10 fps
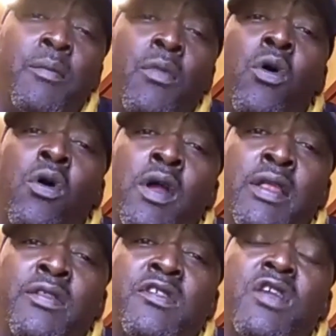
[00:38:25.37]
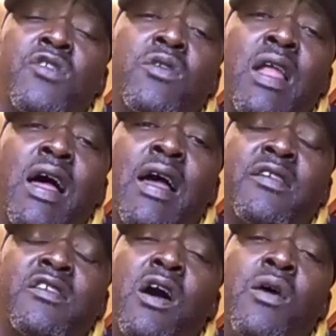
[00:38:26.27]
more in
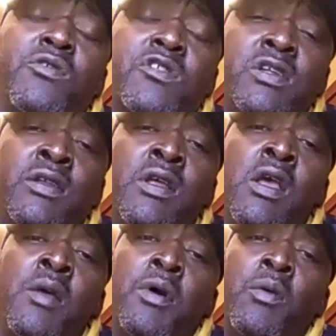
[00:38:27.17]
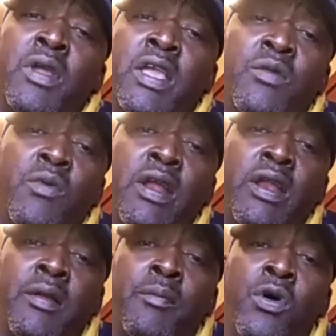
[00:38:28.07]
centralized Austin. But we're getting
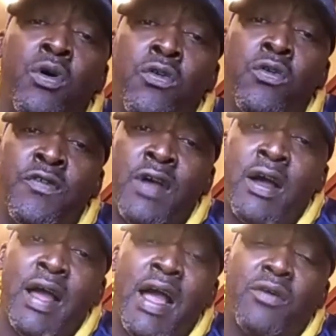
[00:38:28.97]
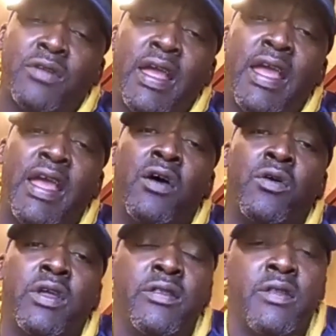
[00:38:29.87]
ready to move out to
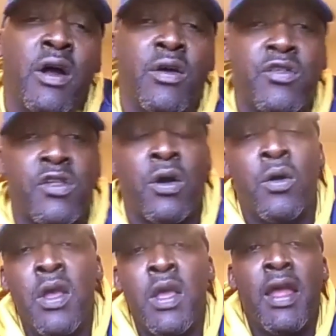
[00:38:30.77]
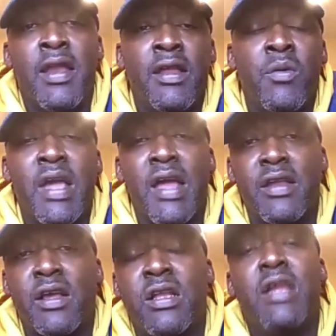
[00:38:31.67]
Elgin also. Okay. And then we got
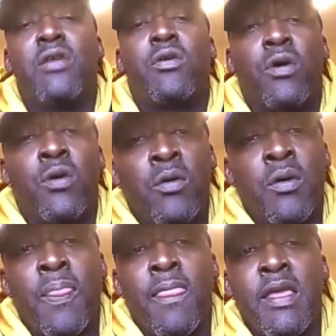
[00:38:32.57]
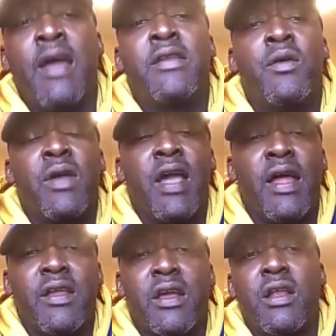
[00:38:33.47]
the clinical. Yeah. Then we
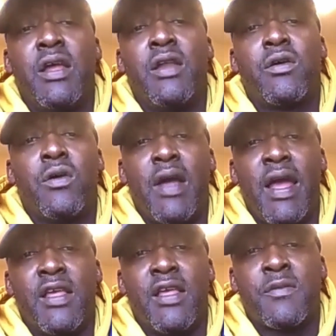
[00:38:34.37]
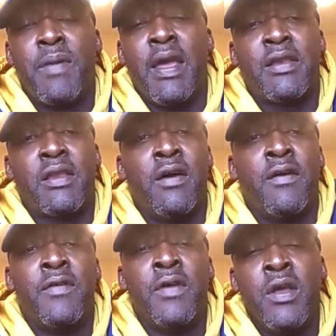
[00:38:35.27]
got the clinical aspect of